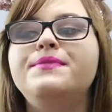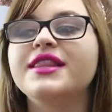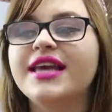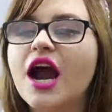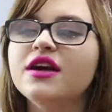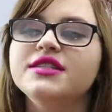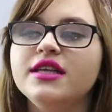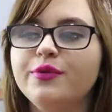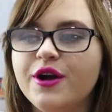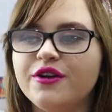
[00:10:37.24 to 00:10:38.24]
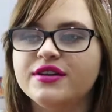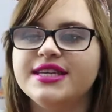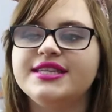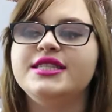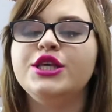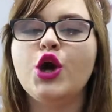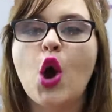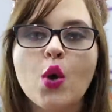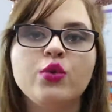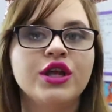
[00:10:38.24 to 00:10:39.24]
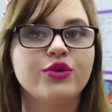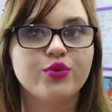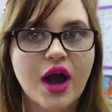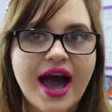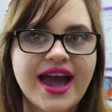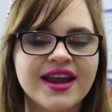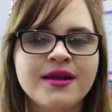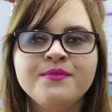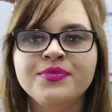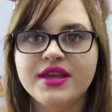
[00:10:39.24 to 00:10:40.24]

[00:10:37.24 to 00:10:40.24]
but the Carousel of Progress is the only ride